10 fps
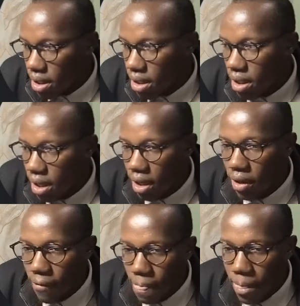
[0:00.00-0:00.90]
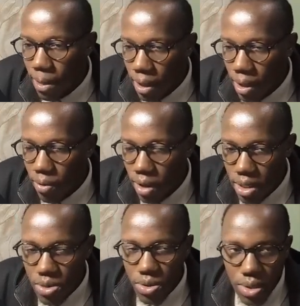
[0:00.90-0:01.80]
then you will
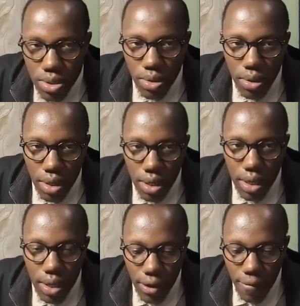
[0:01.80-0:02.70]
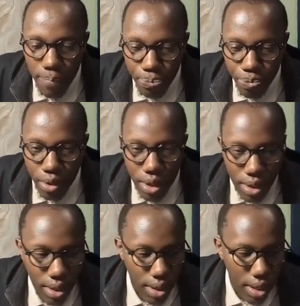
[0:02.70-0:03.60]
need to install the
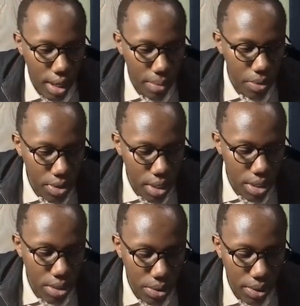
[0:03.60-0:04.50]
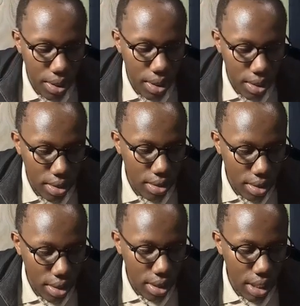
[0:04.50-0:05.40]
PostgreSQL
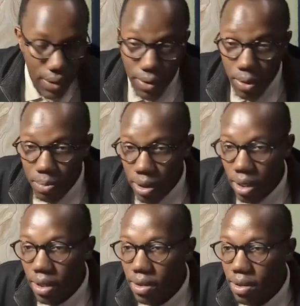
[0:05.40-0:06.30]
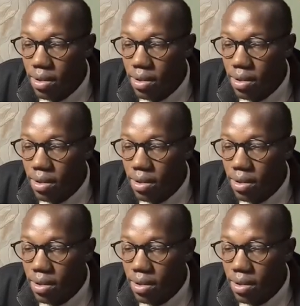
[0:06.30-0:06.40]
developer